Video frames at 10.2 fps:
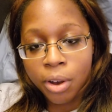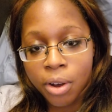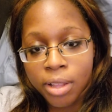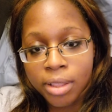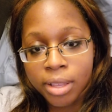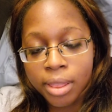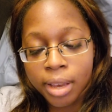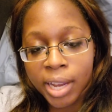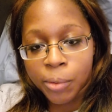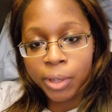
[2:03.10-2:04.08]
on the
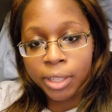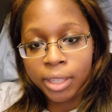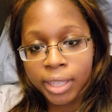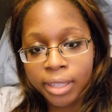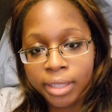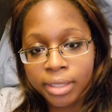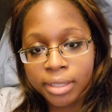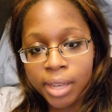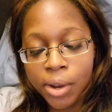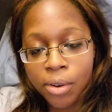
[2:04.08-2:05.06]
thyroid gland
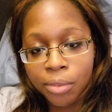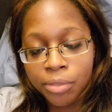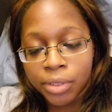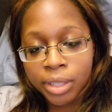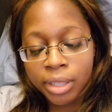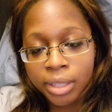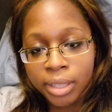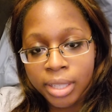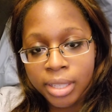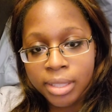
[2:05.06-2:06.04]
itself.
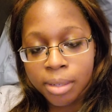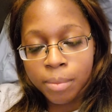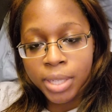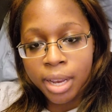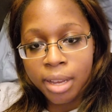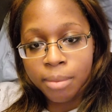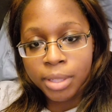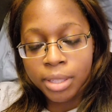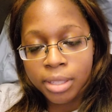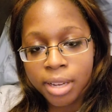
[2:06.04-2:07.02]
Sometimes
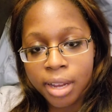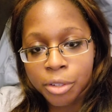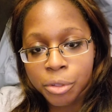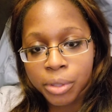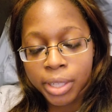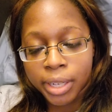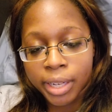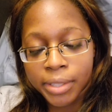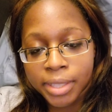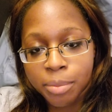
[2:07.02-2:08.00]
this nodule can
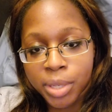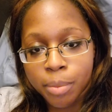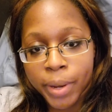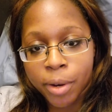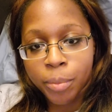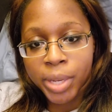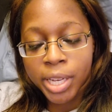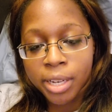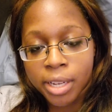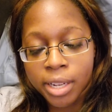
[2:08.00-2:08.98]
actually be
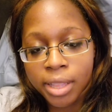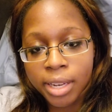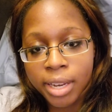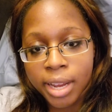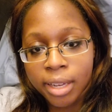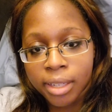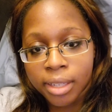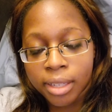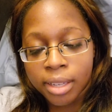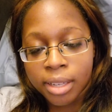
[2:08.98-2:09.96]
palpated in the neck.
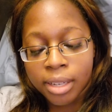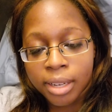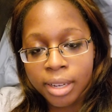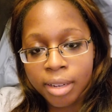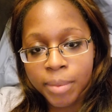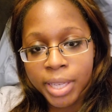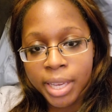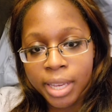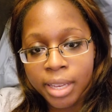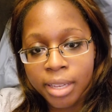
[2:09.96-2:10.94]

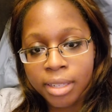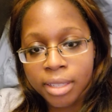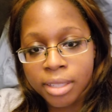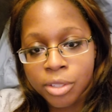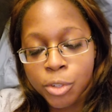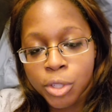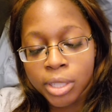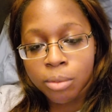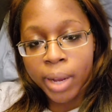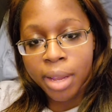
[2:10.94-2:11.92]
Again, it's
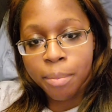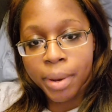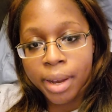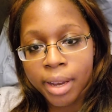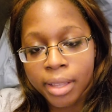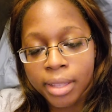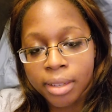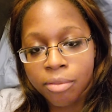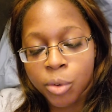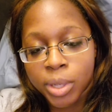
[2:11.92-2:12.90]
usually right by the
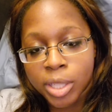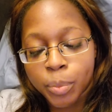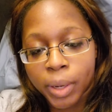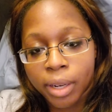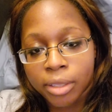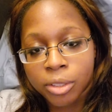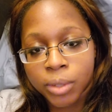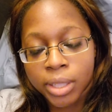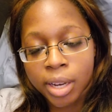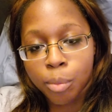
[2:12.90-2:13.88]
voice box, so
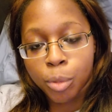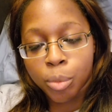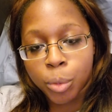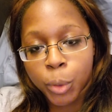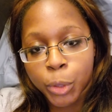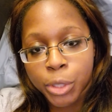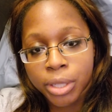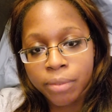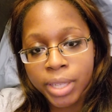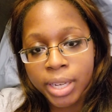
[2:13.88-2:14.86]
in the upper portion
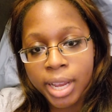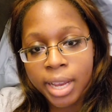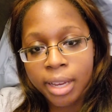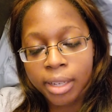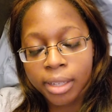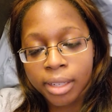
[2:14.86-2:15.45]
of the neck.